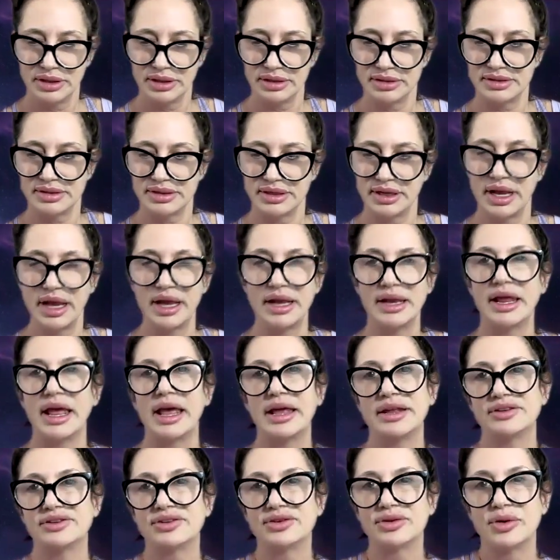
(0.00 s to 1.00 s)
It's again,
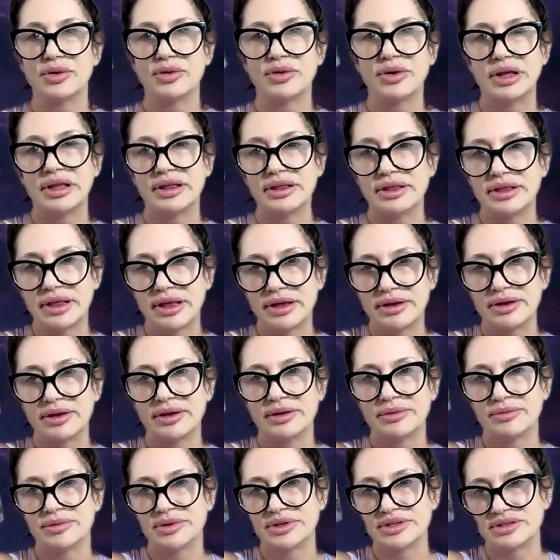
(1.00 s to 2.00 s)
and so that
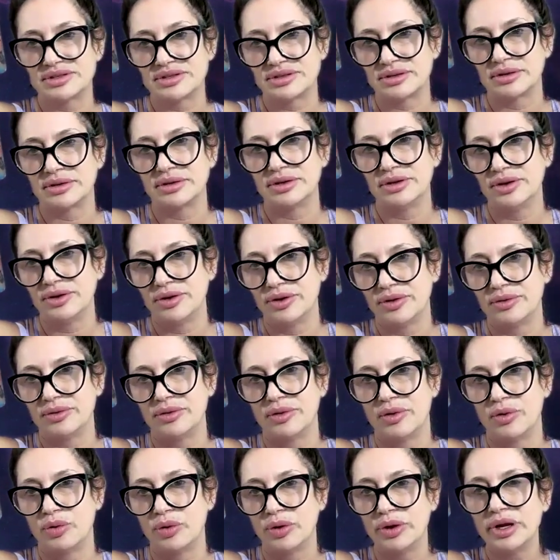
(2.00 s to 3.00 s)
it was,
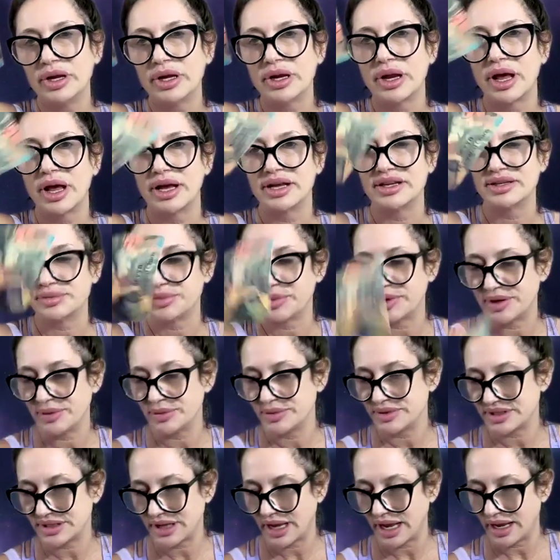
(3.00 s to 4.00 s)
organized, but it
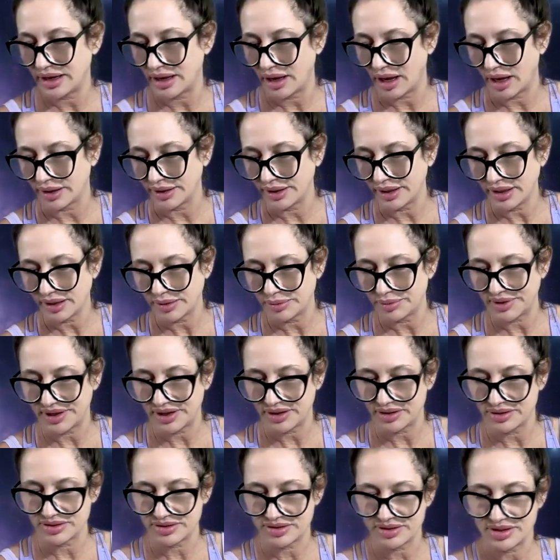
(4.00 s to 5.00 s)
was chaotic
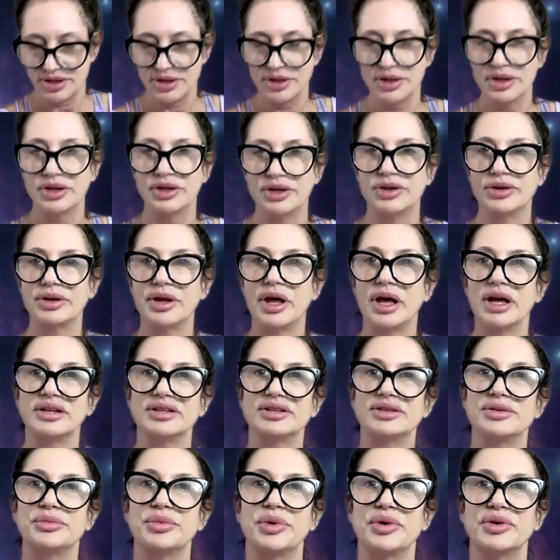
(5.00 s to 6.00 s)
because you're
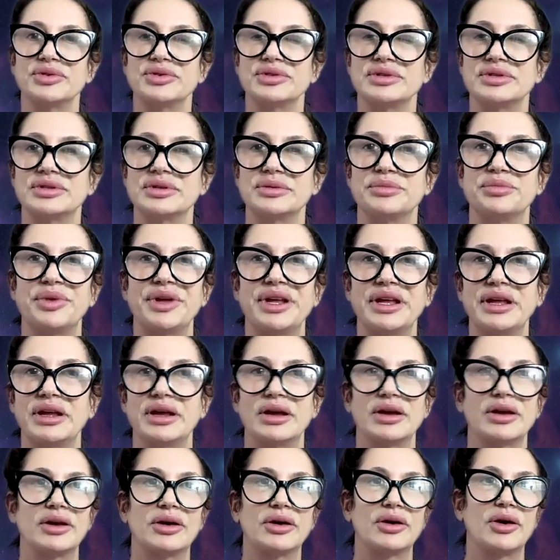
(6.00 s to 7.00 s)
not supposed to
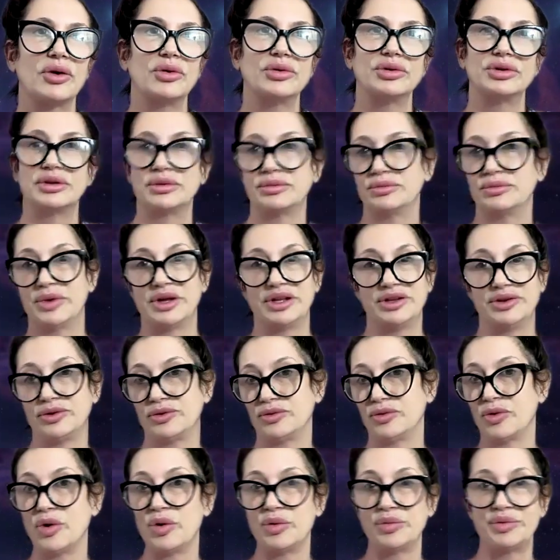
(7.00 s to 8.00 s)
be when you
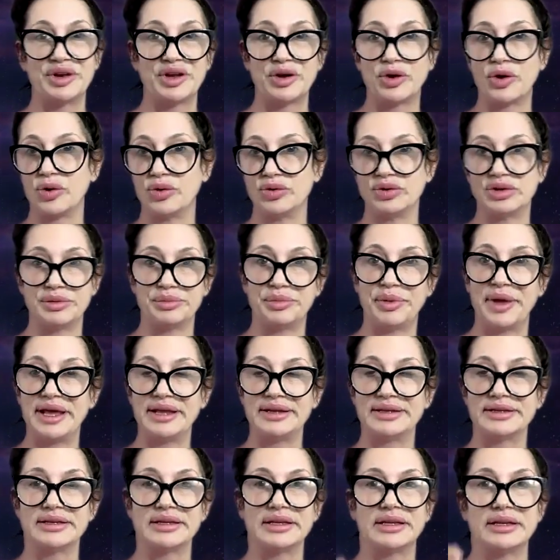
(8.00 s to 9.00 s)
grow up in a
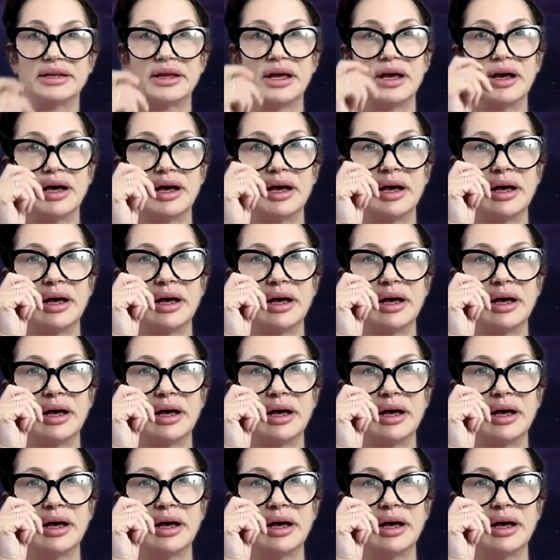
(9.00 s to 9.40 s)
codependent